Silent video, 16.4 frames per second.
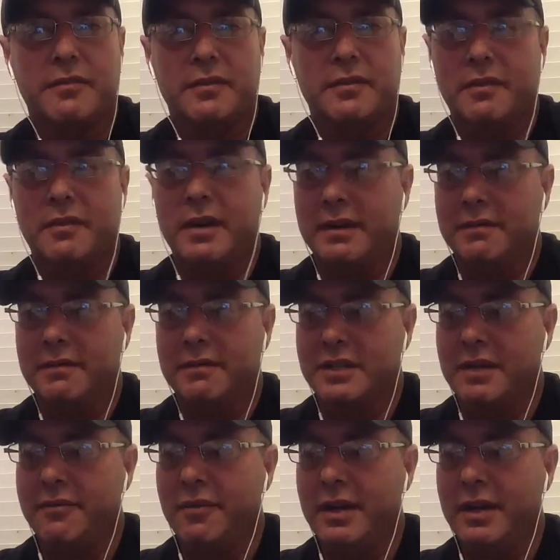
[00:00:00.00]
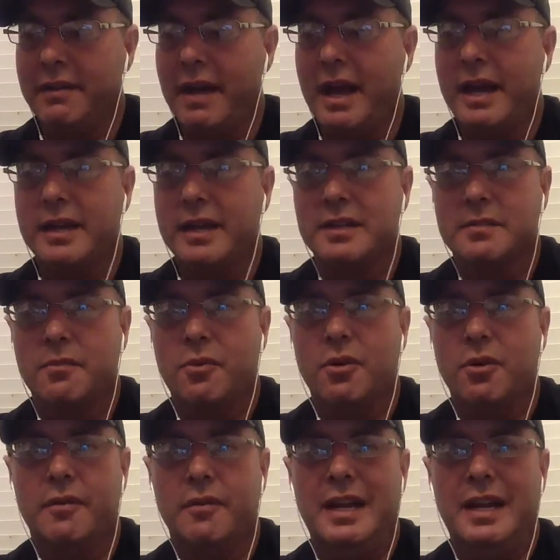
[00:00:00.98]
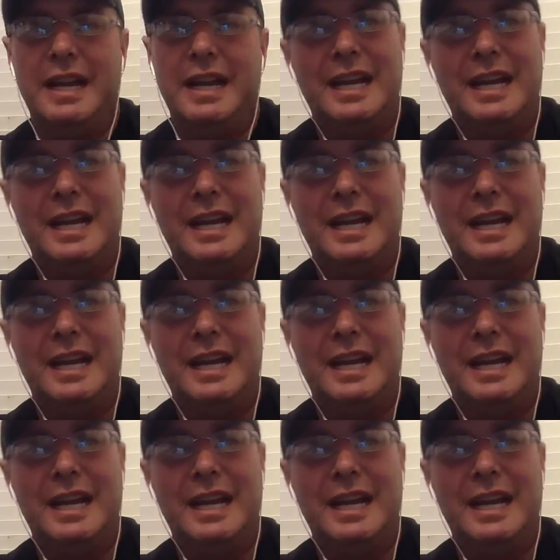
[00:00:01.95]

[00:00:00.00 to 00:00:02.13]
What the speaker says: and like stuff like that is more of a